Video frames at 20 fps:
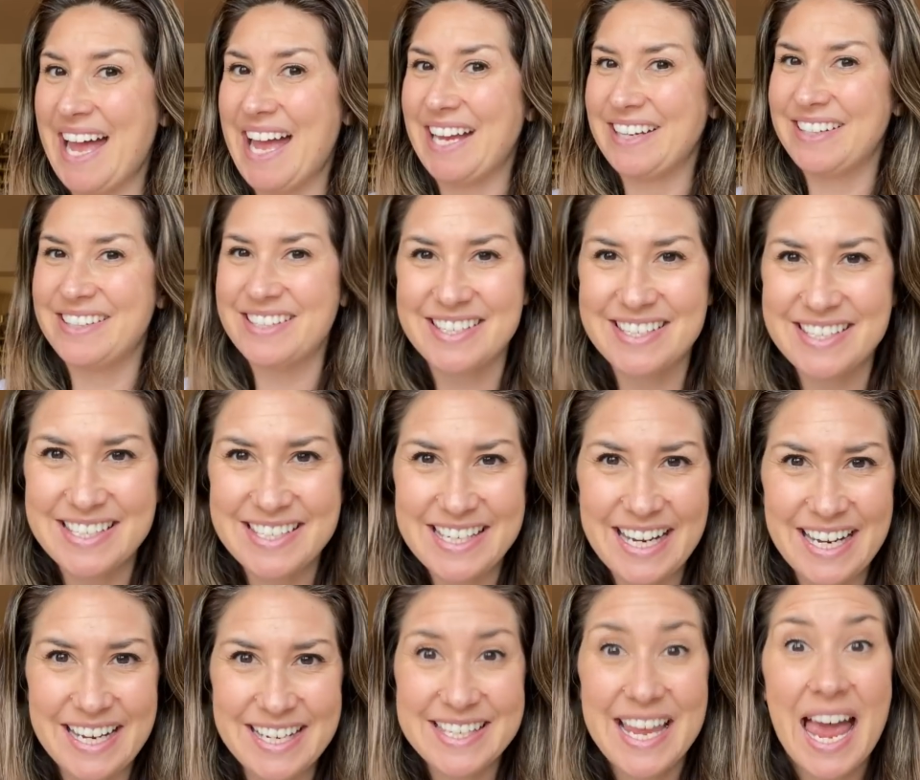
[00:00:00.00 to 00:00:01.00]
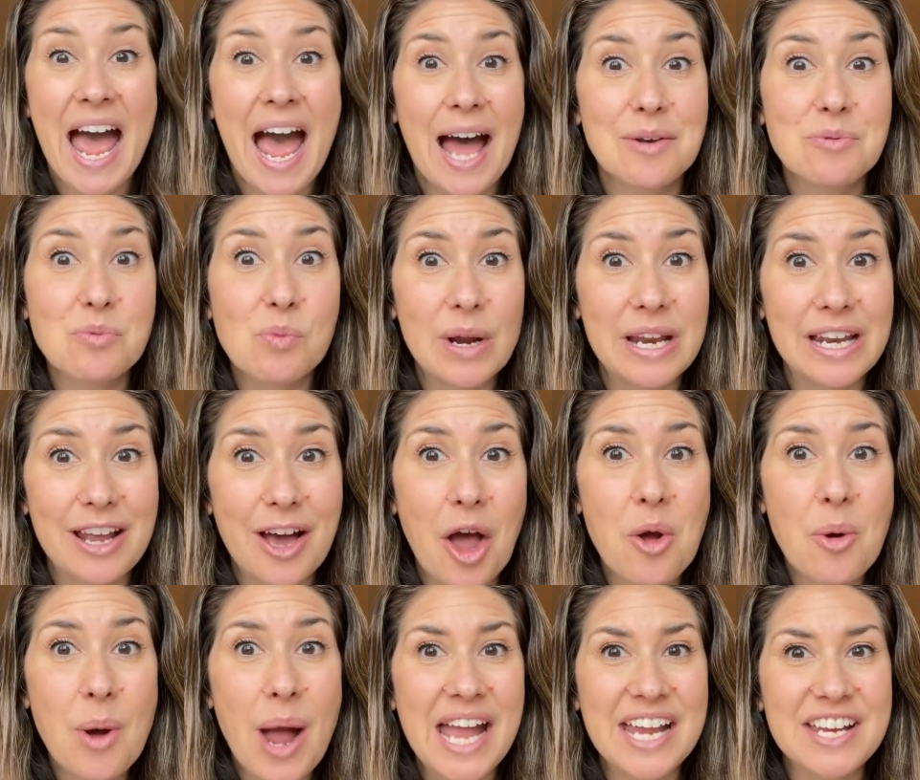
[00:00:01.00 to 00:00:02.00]
aged six, and
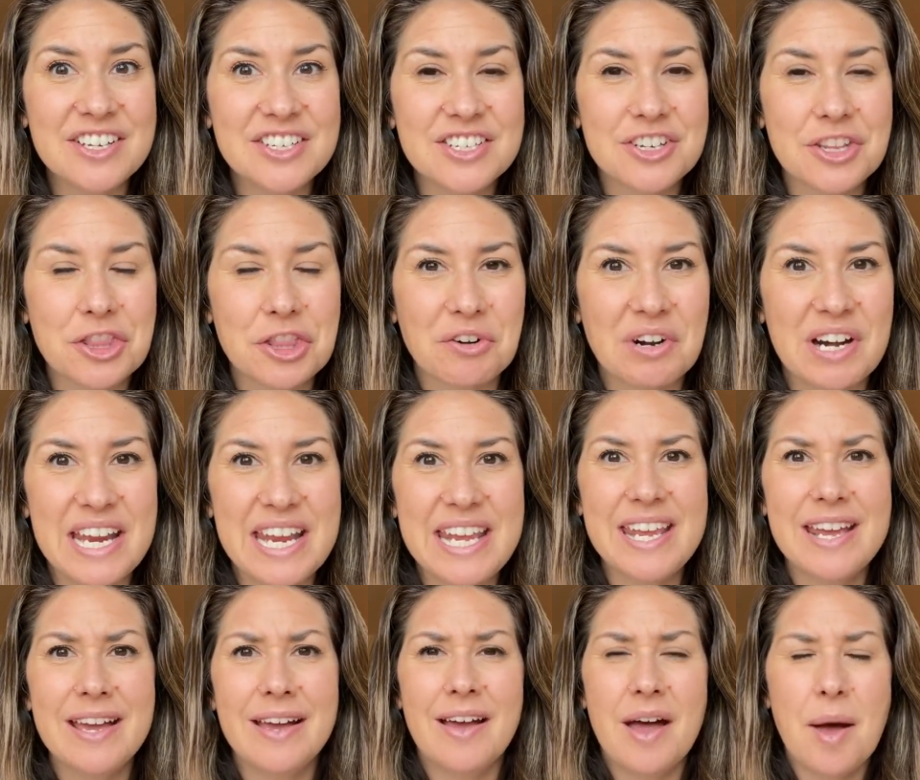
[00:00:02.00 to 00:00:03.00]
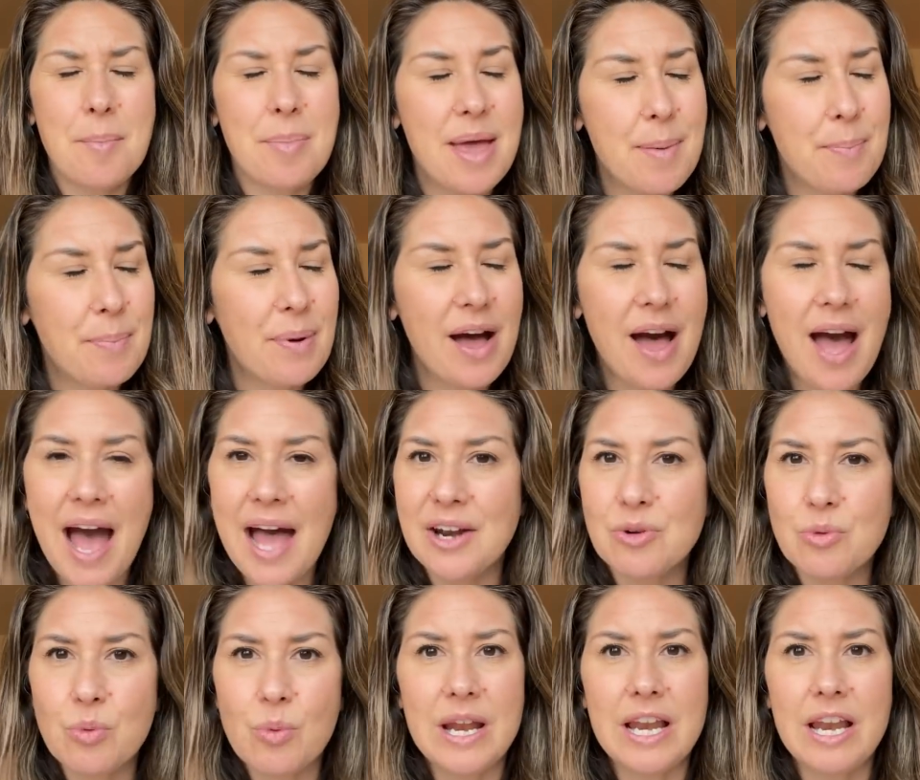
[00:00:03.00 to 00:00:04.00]
Willow, aged three. Pippa
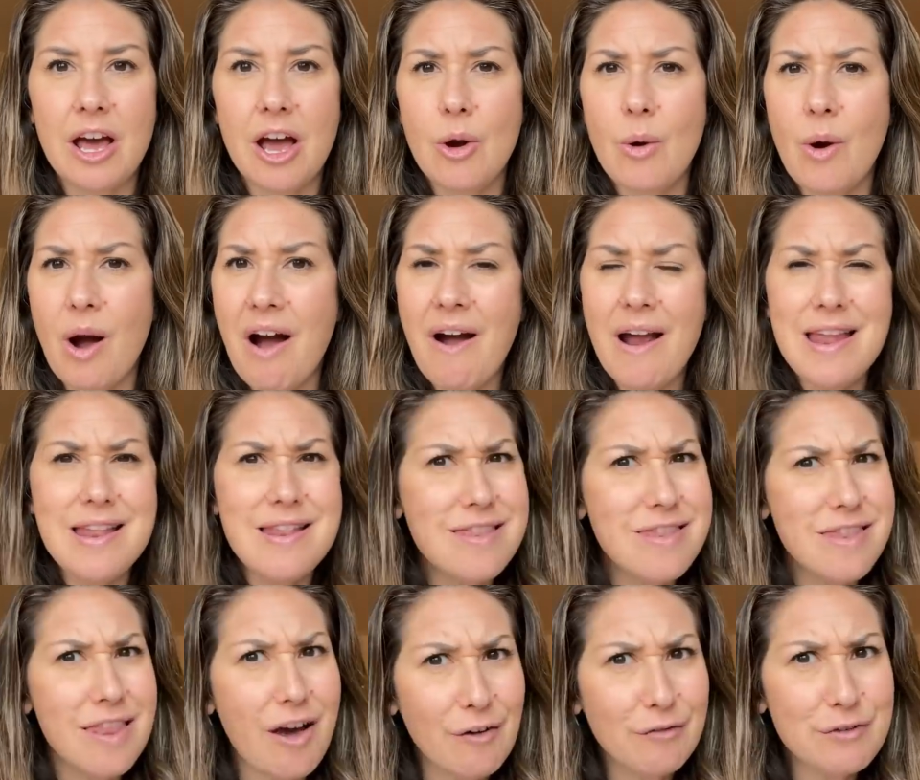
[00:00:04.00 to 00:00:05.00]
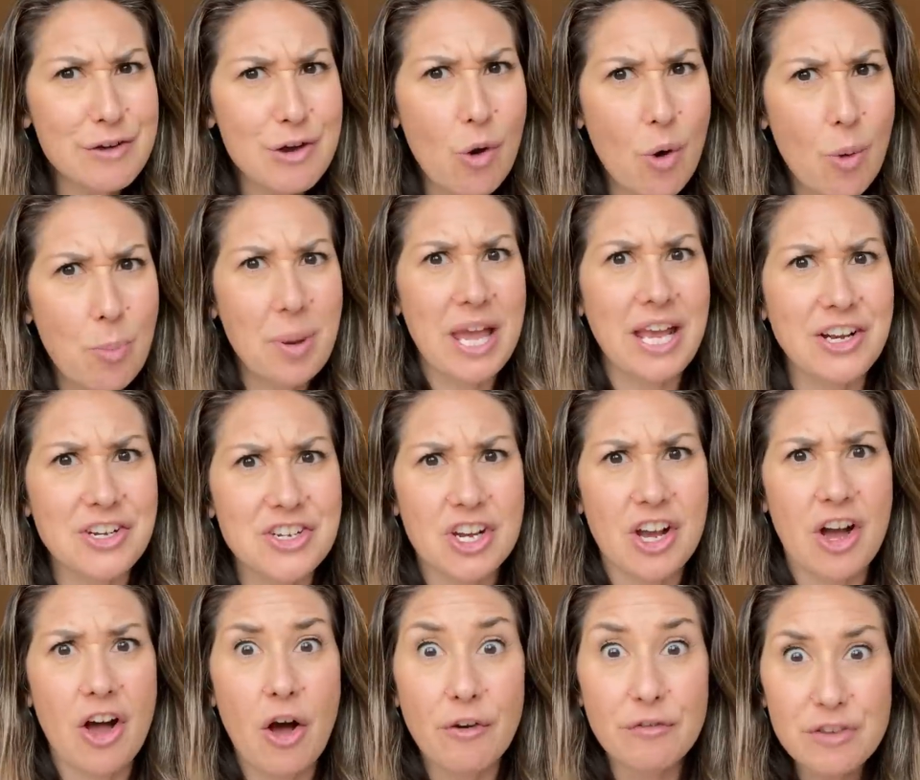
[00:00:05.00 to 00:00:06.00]
and Willow, I love your picture
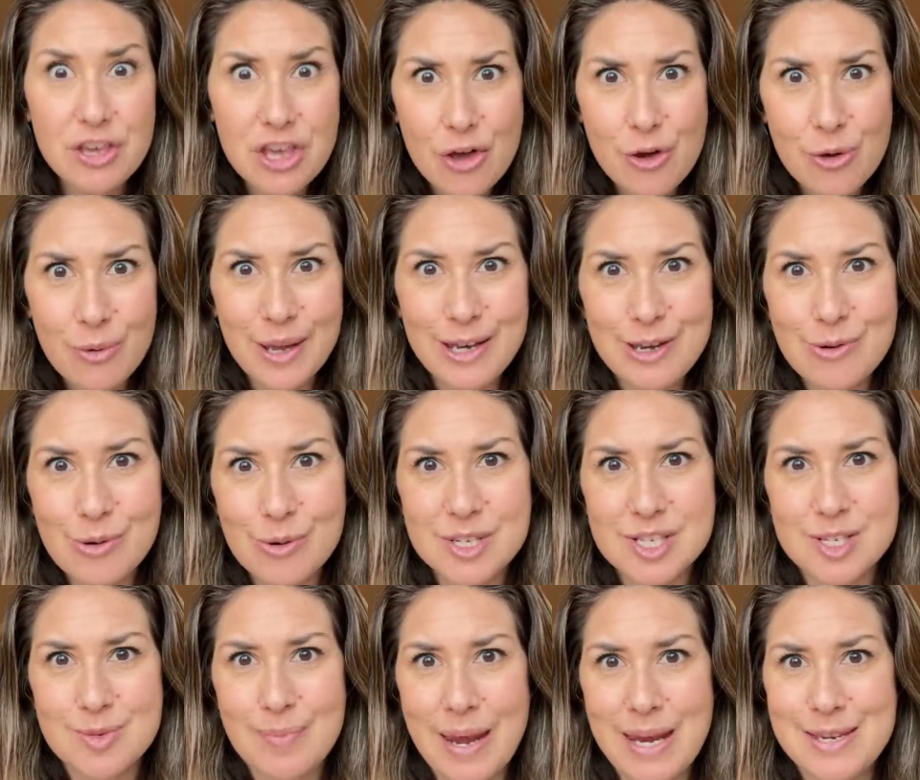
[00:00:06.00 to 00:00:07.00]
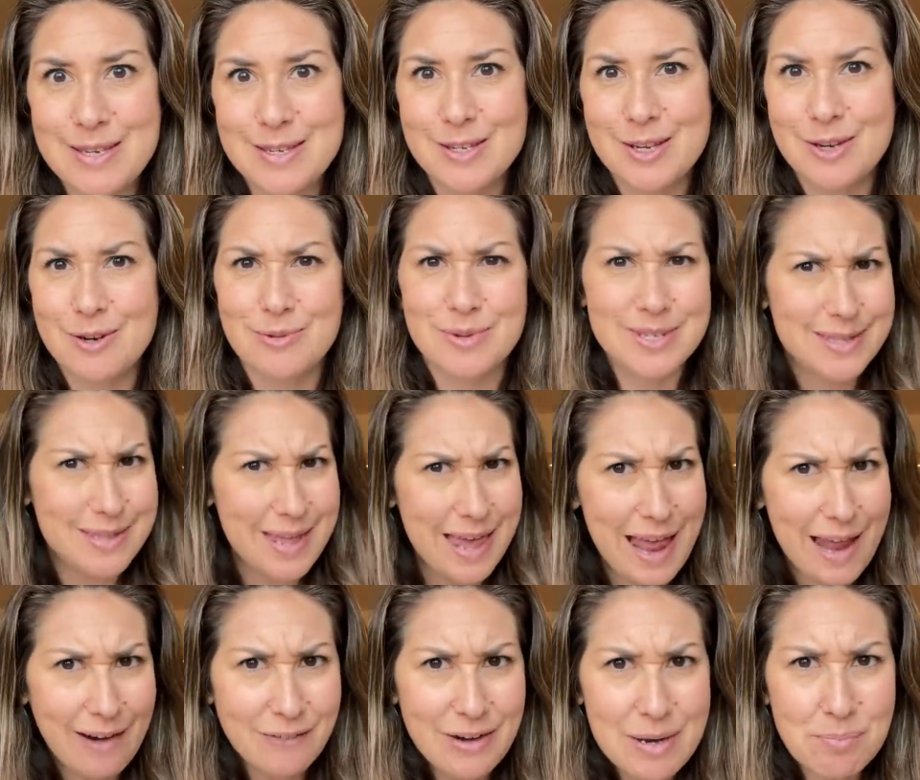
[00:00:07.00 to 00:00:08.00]
of you in your spacesuits
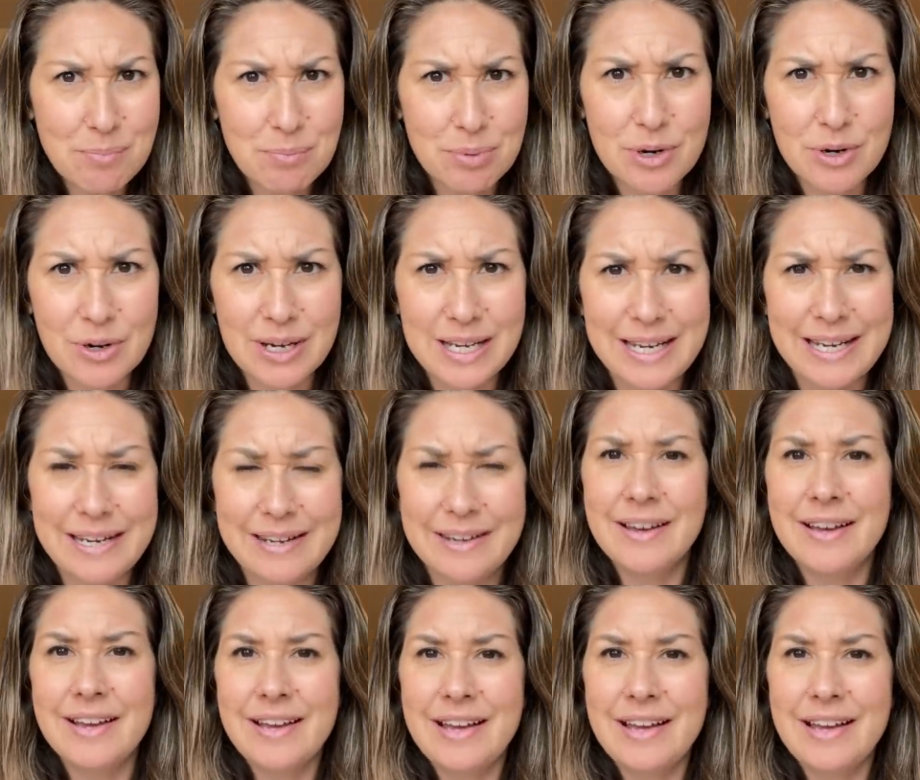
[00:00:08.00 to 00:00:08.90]
there in Brooklyn.